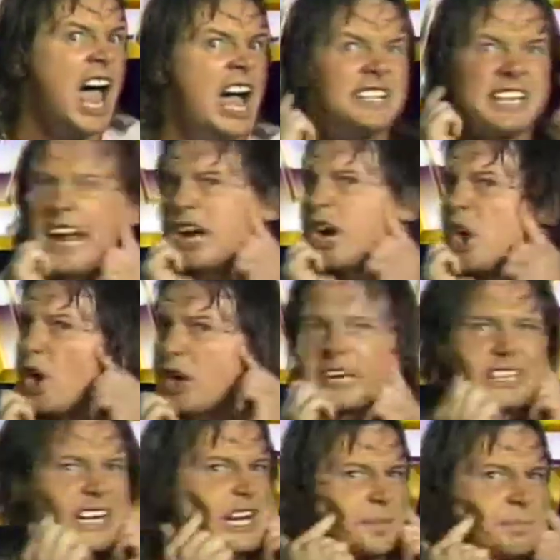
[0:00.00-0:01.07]
Take a look at
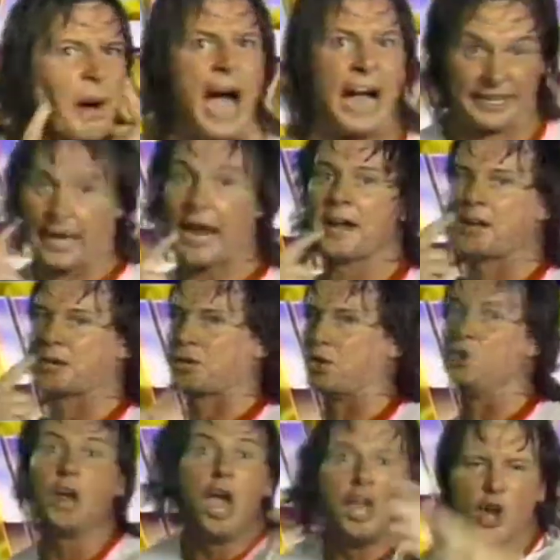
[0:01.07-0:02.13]
this mug. Kinda cute.